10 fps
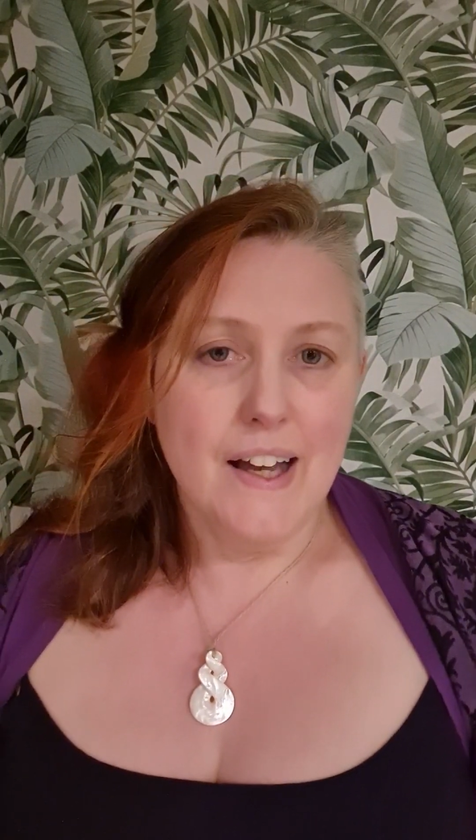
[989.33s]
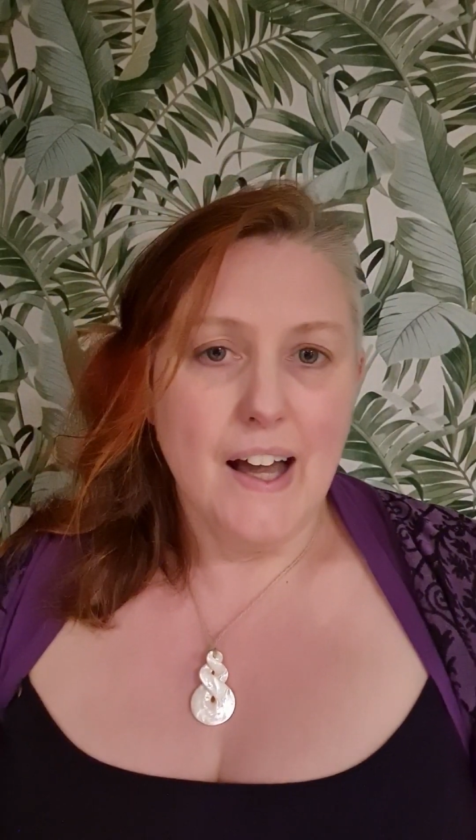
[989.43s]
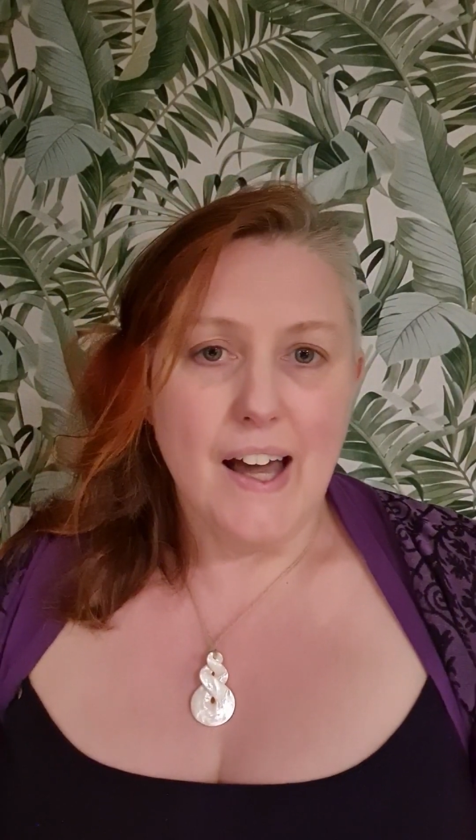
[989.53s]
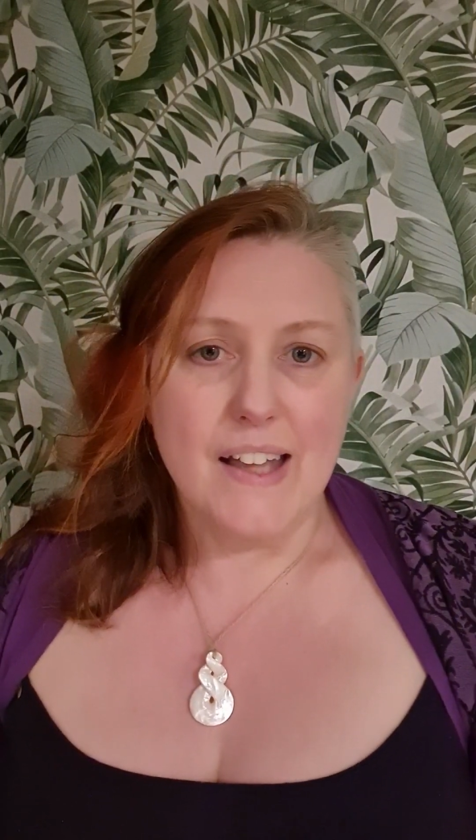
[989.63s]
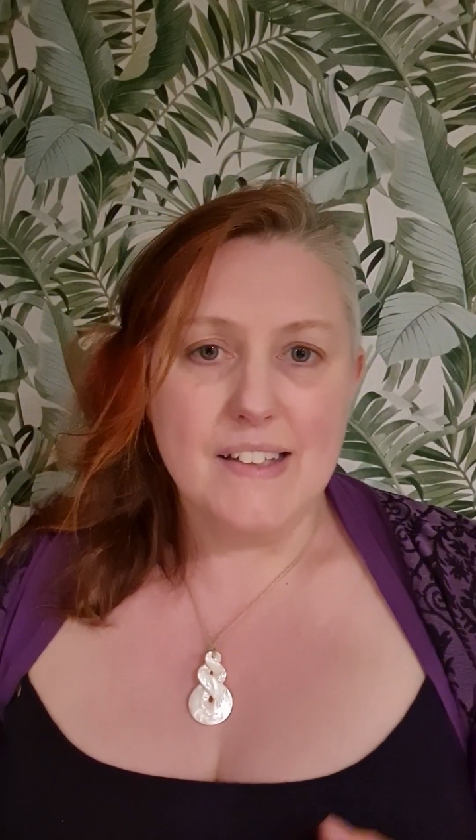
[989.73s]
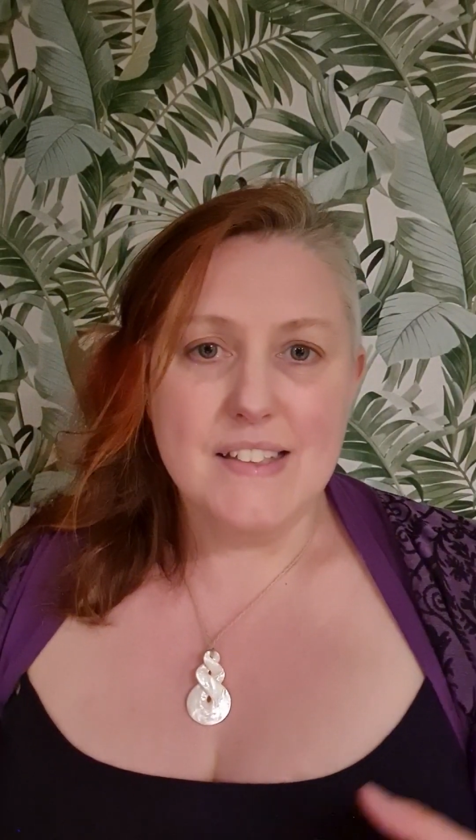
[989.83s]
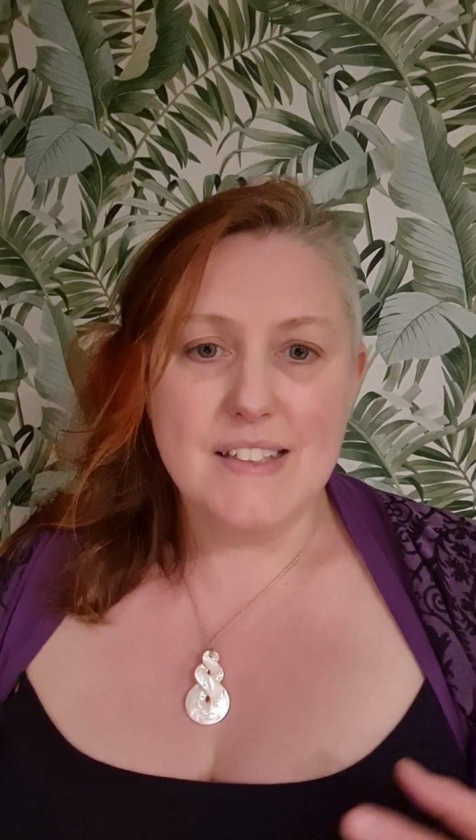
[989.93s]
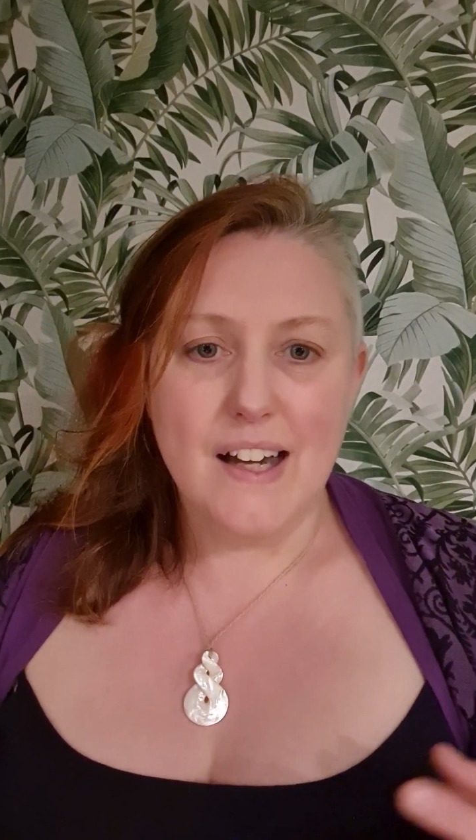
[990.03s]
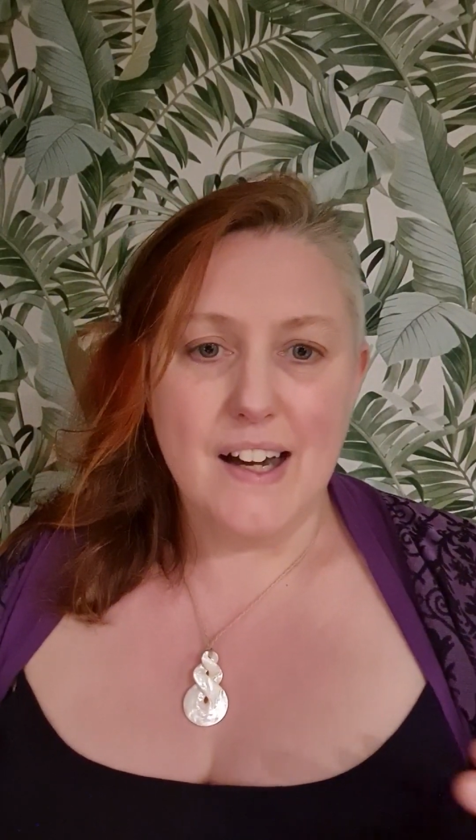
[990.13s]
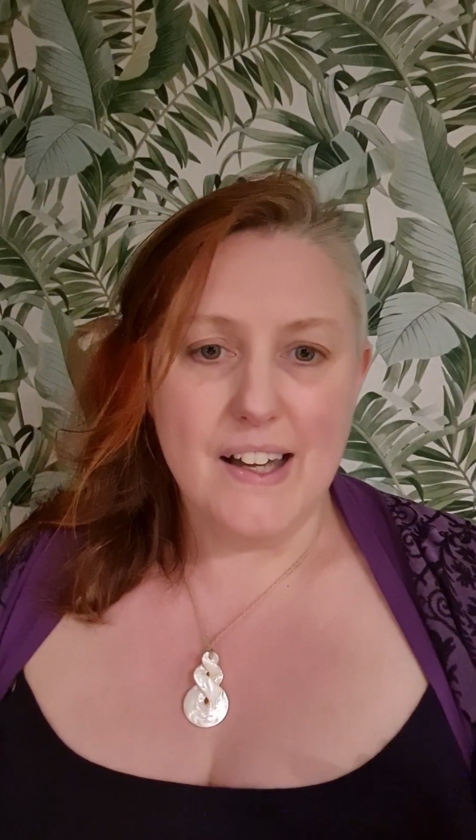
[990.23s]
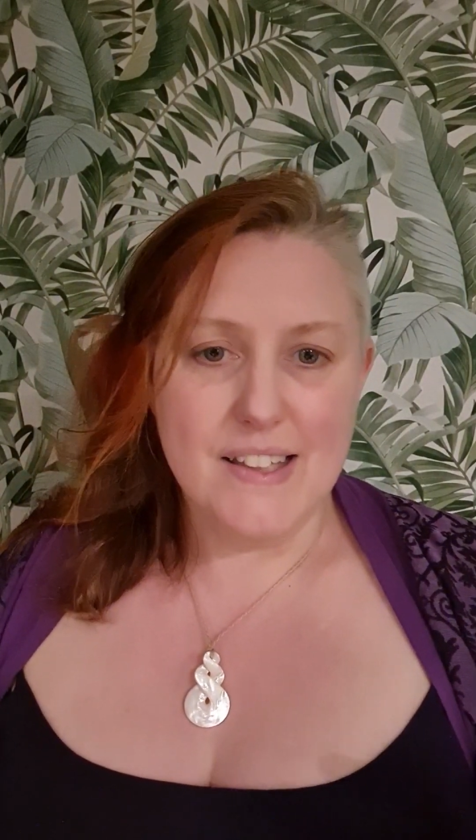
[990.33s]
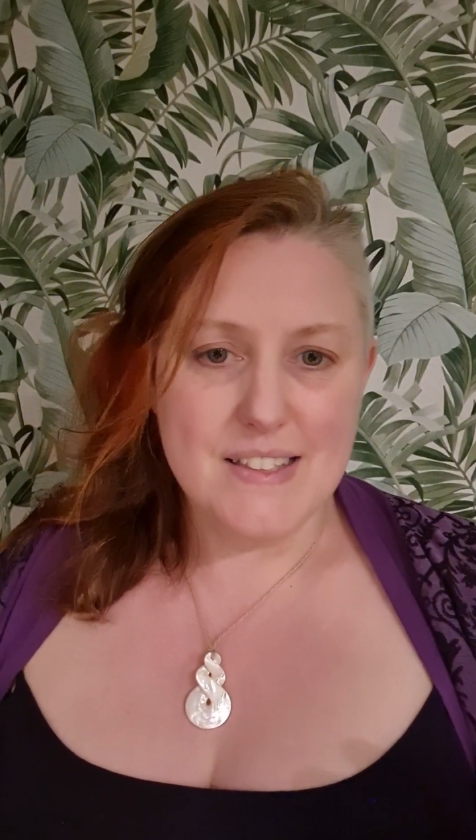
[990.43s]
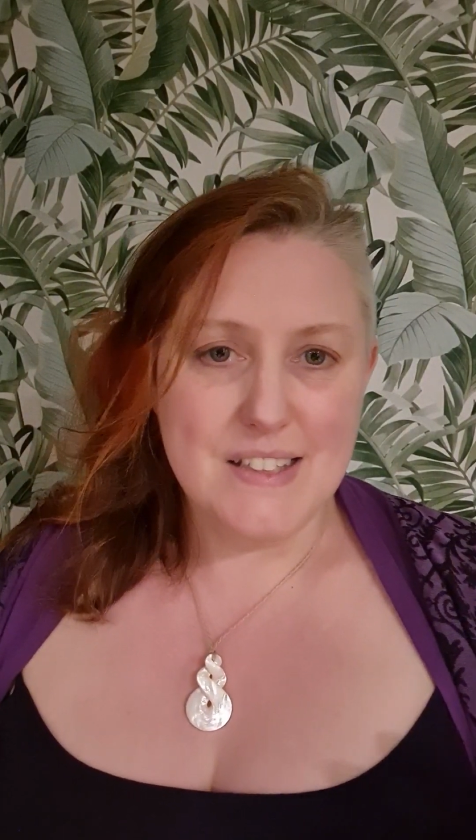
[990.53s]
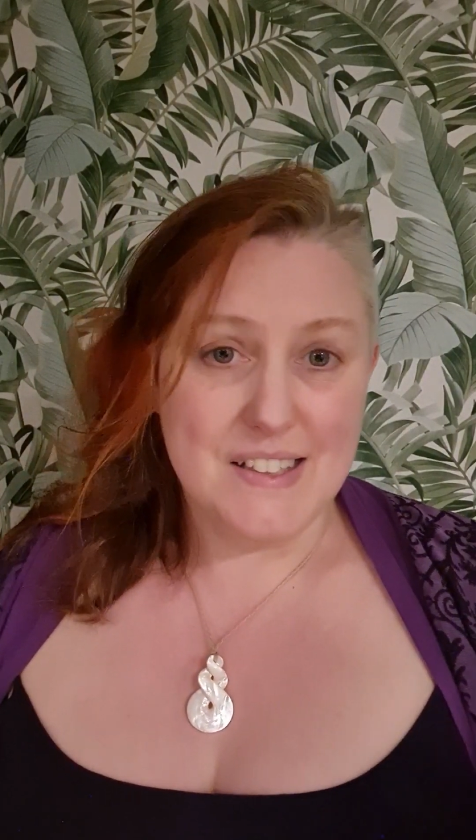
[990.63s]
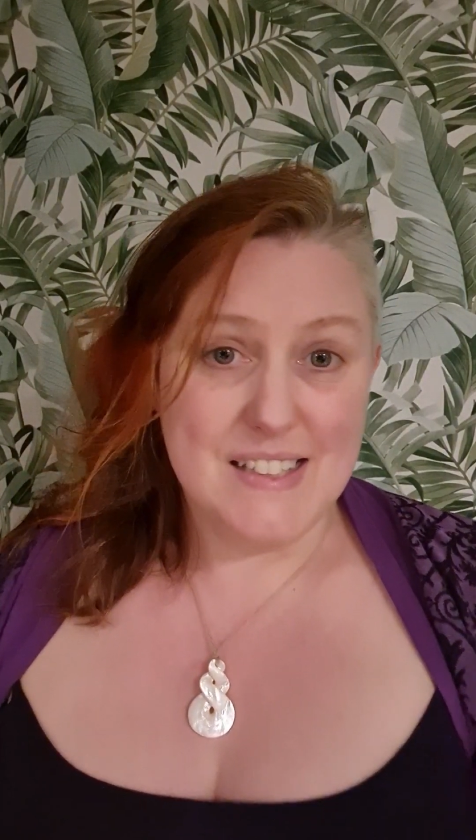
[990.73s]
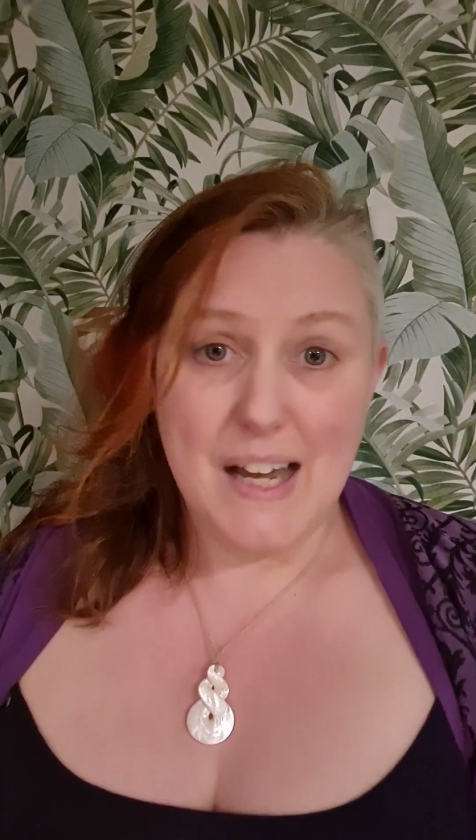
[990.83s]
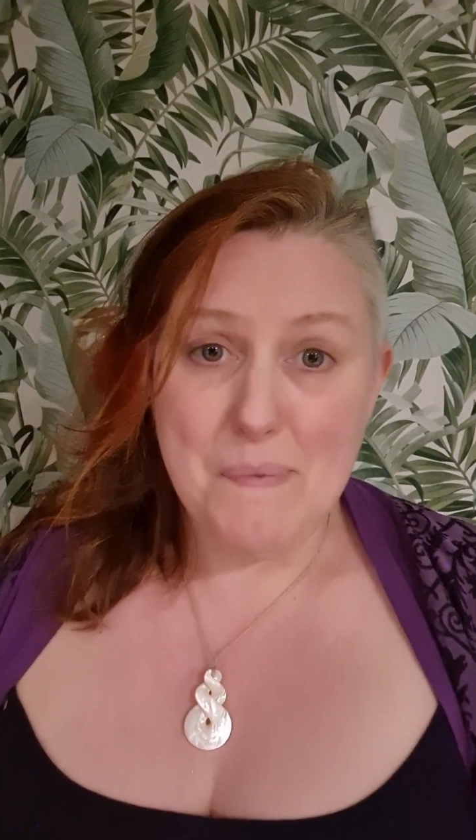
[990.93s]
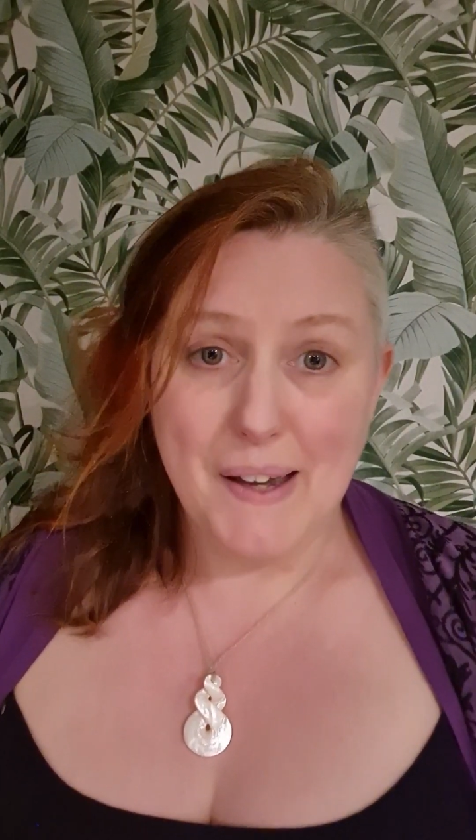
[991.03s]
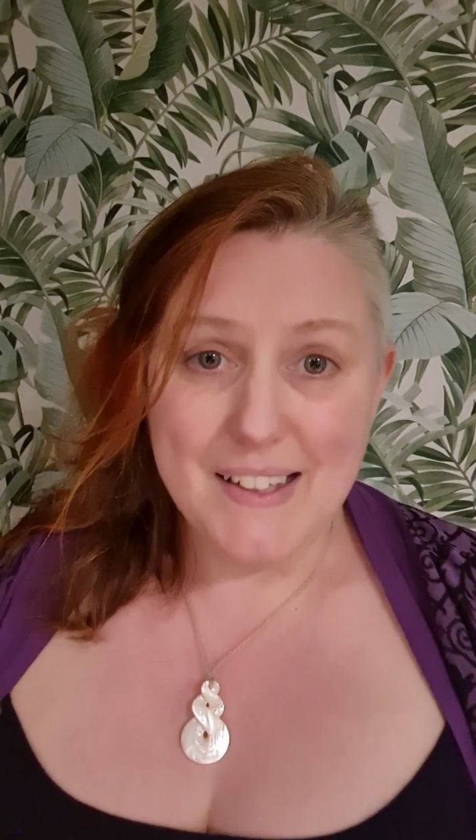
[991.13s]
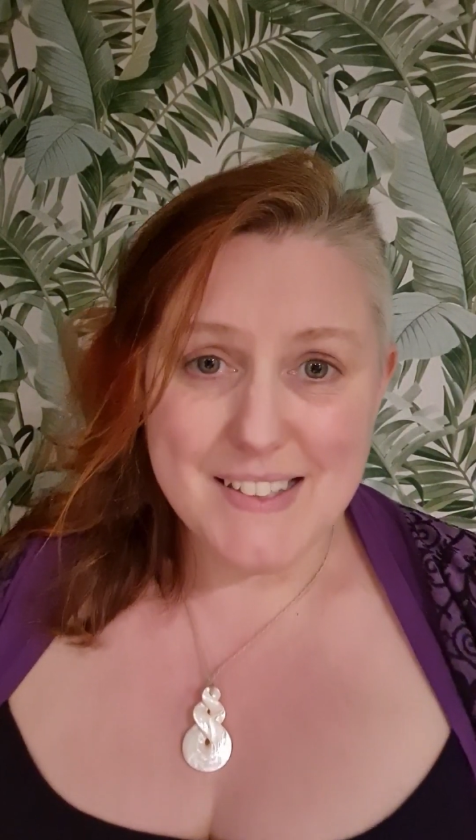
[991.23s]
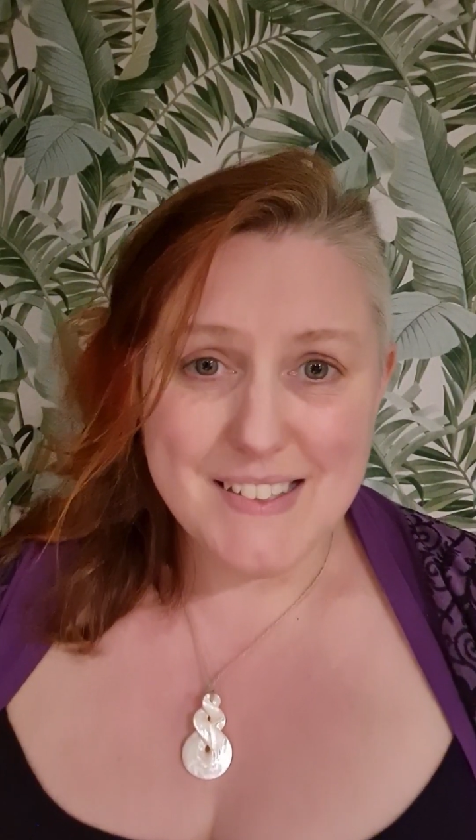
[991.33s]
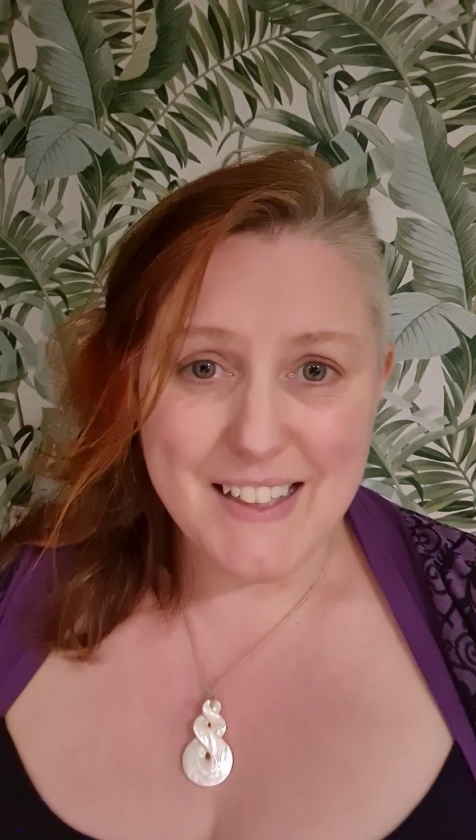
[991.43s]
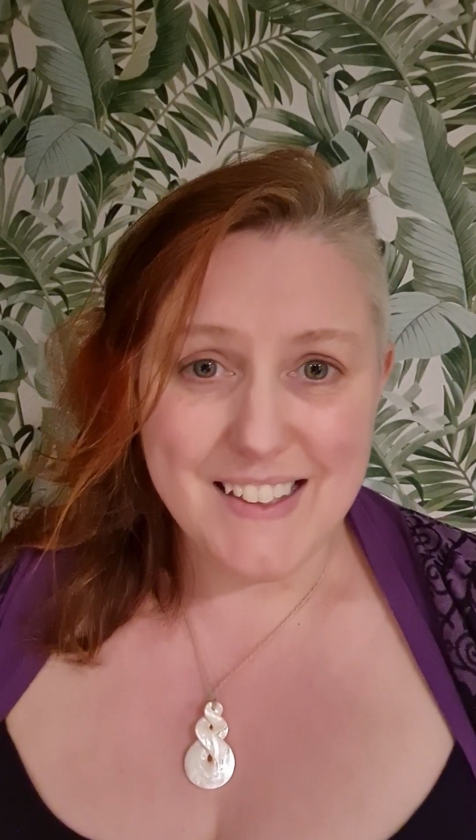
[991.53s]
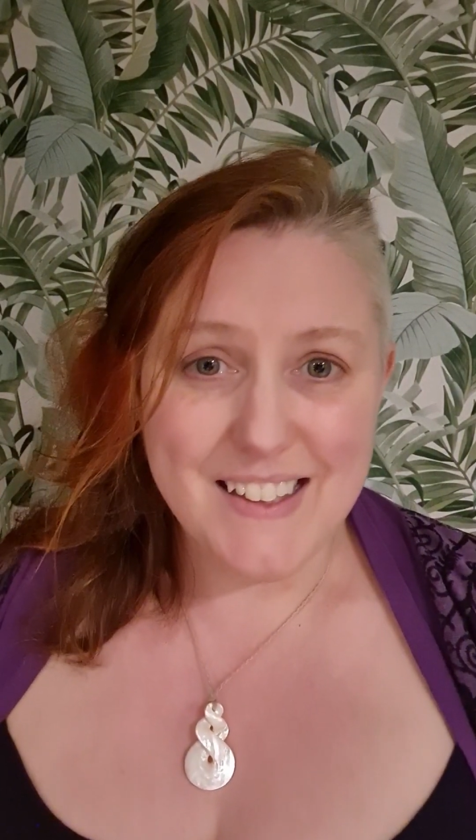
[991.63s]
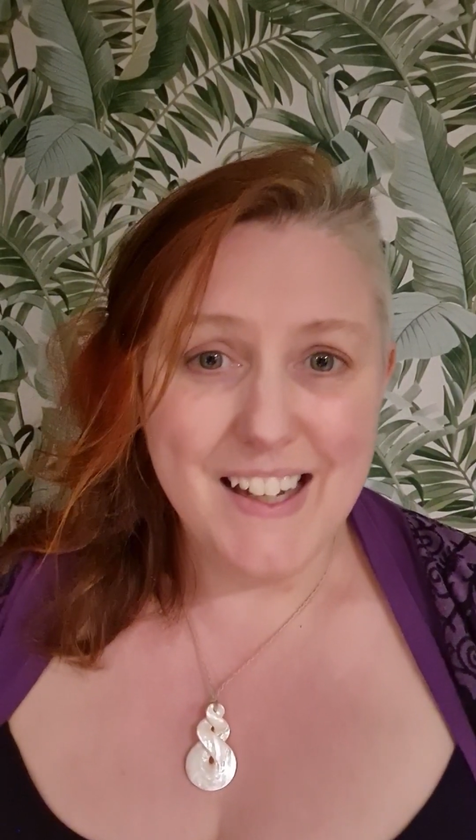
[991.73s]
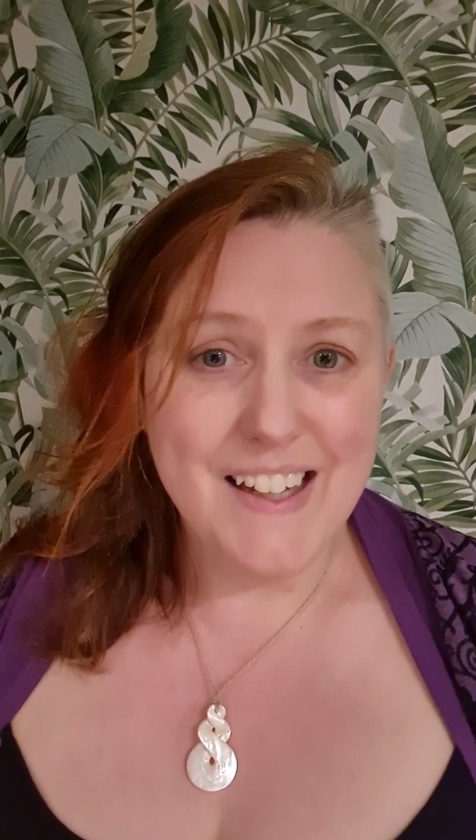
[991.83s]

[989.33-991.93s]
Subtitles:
And I started out by listening